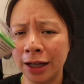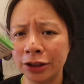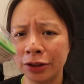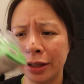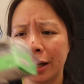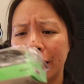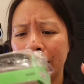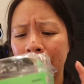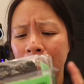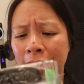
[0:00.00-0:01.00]
Actually,
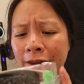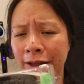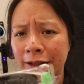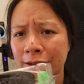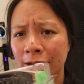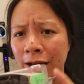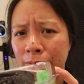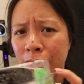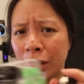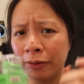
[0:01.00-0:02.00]
I got this
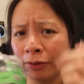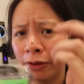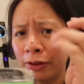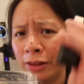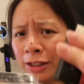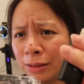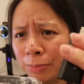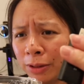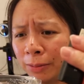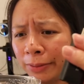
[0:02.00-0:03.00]
not for this
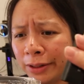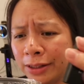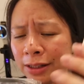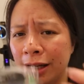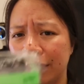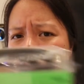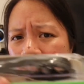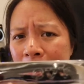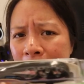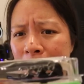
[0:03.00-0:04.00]
purpose. I
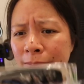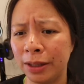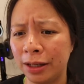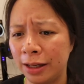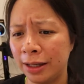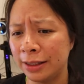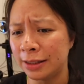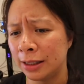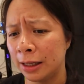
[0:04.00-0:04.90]
got this because